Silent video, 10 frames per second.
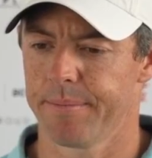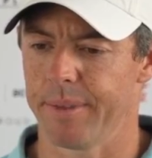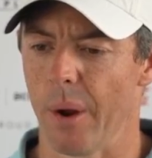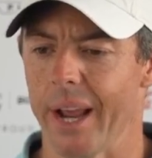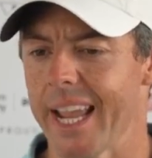
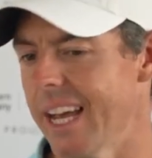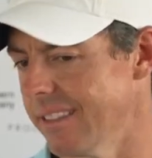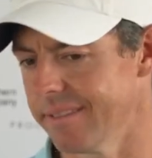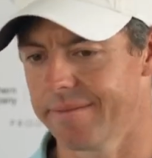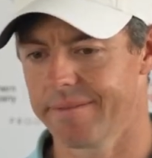You know, I can't
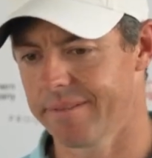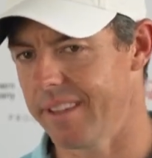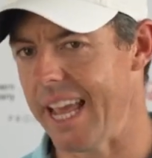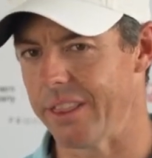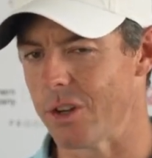
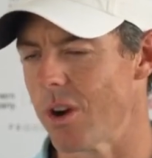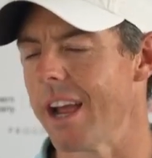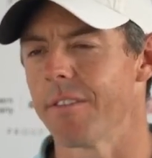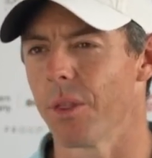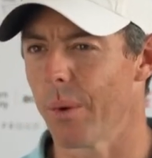hit the
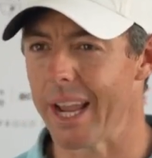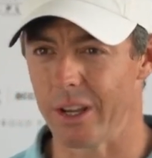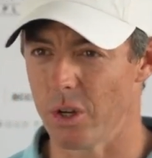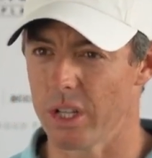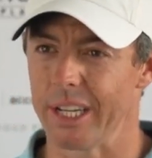driver the way I
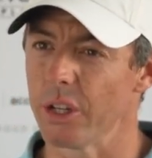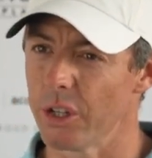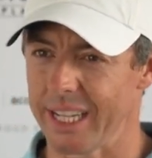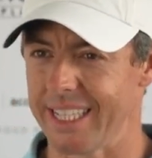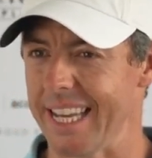usually
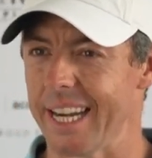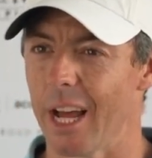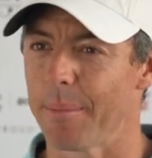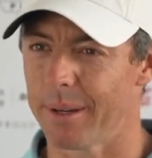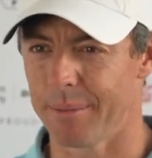do, like teeing it
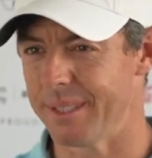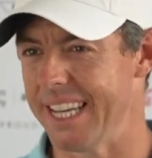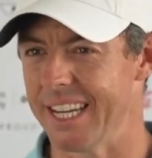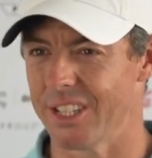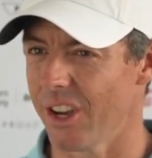up. I'm
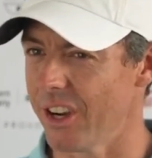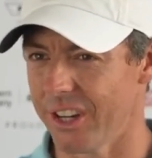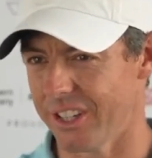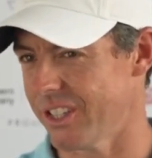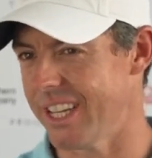teeing it down
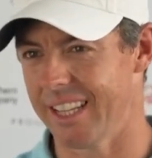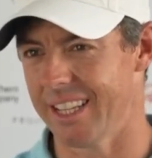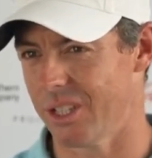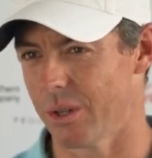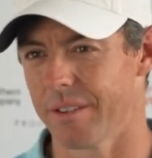and just hitting
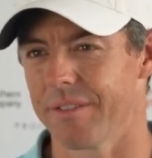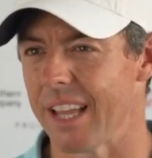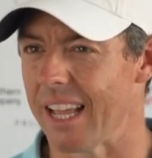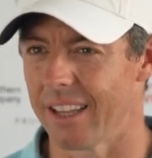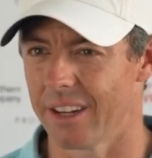this sort of
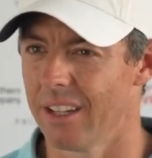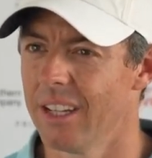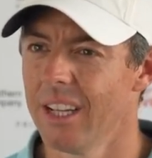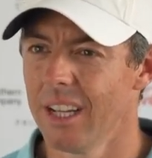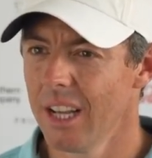flat little
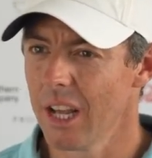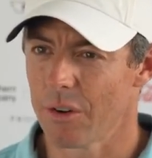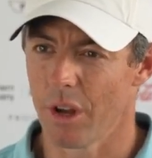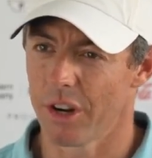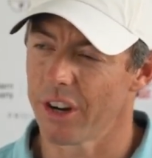
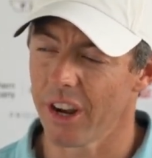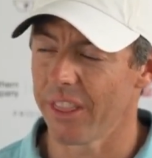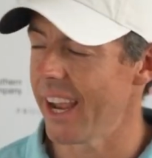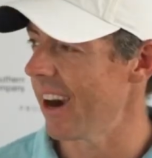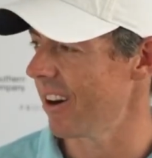runner
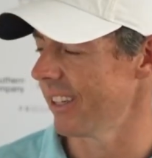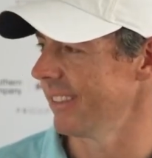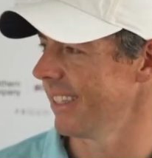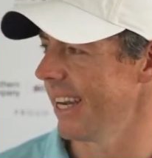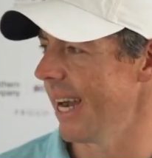down there.
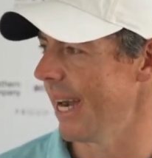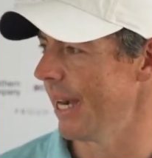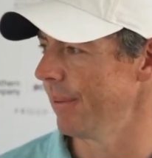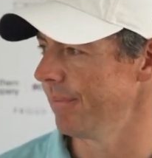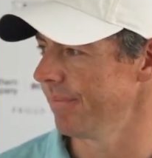
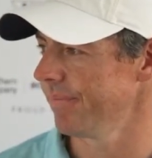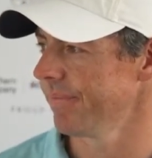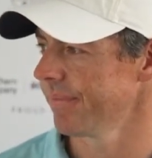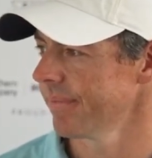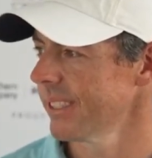And
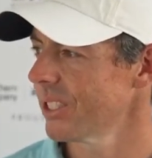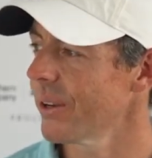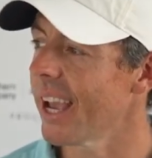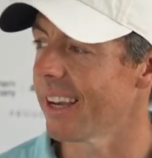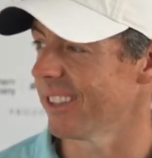so,
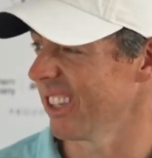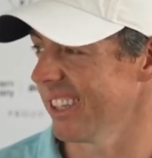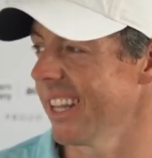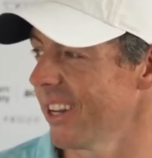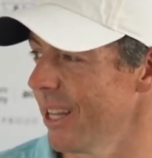yeah, look,
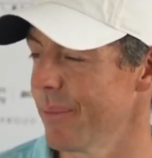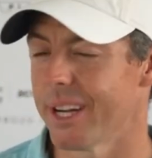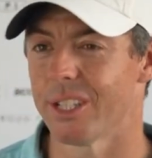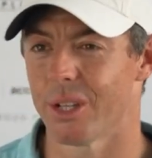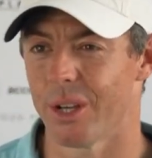a little
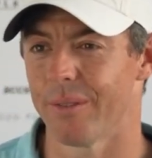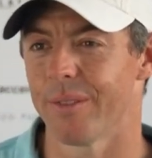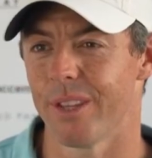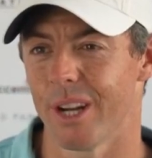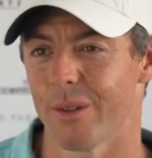limited to,
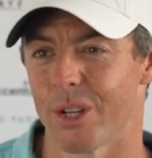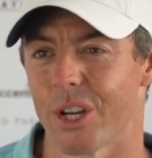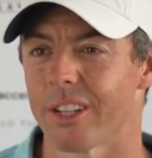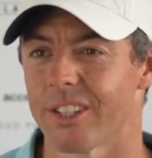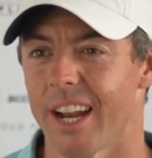you know, the
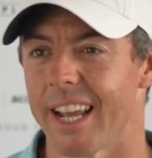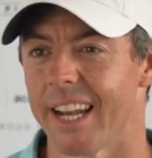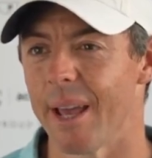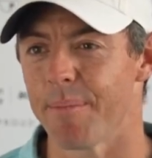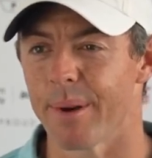shots that I can
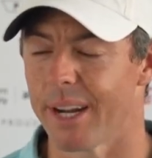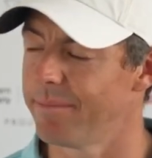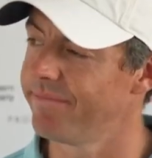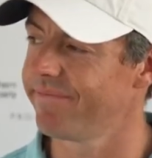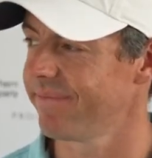hit, but
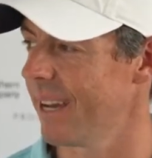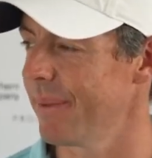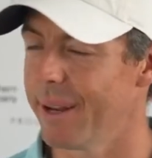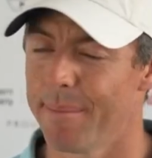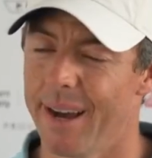I'm
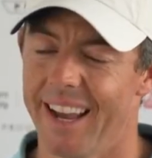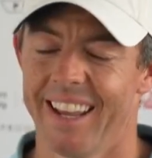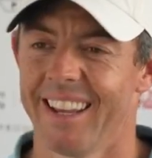getting by.